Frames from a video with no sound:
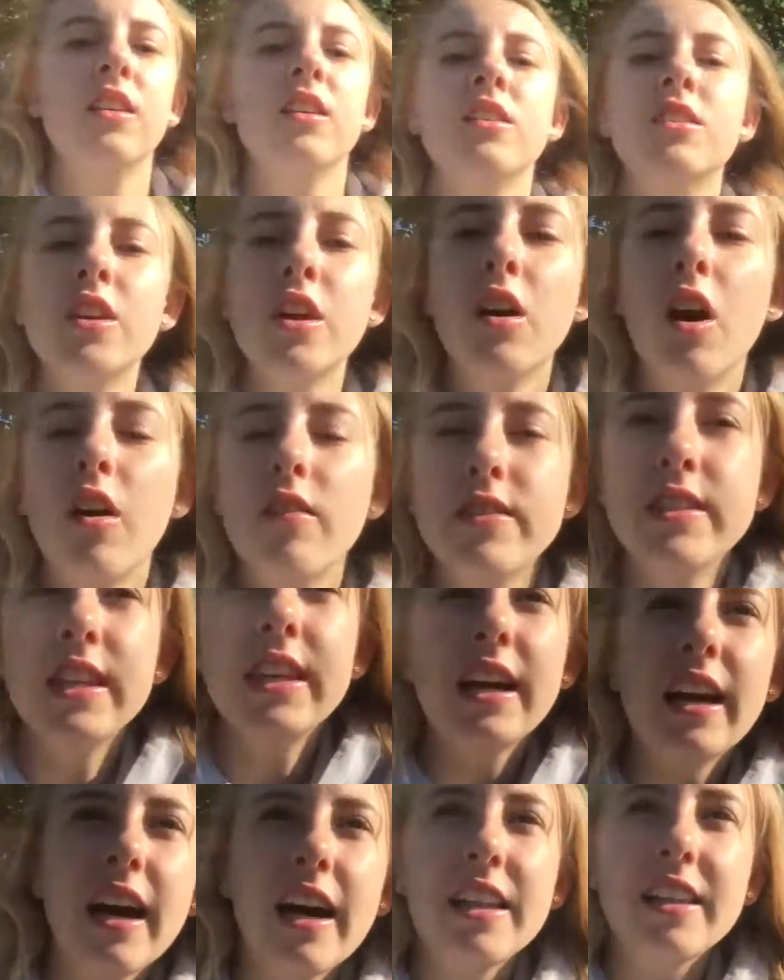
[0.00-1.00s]
So
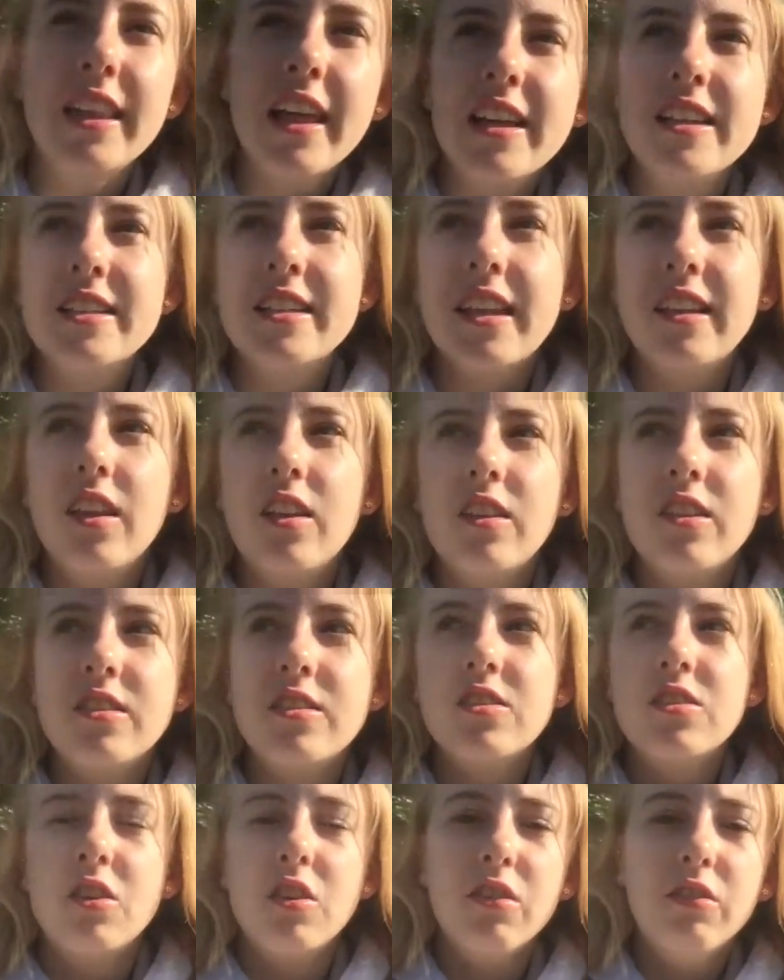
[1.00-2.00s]
obviously it had their scent on its
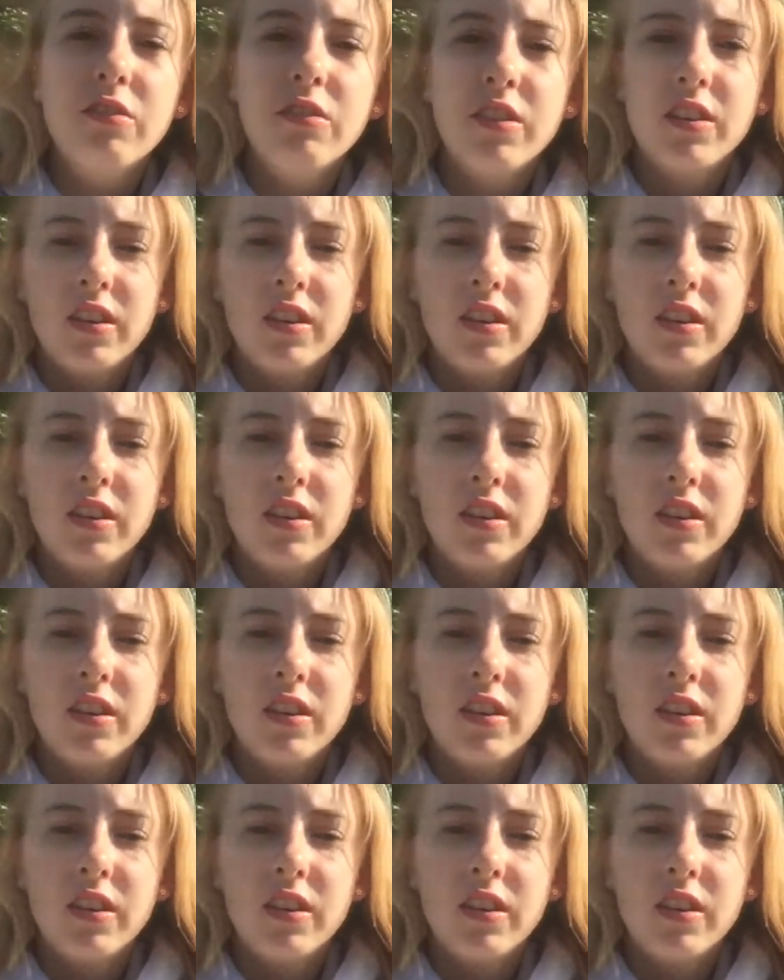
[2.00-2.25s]
stuff.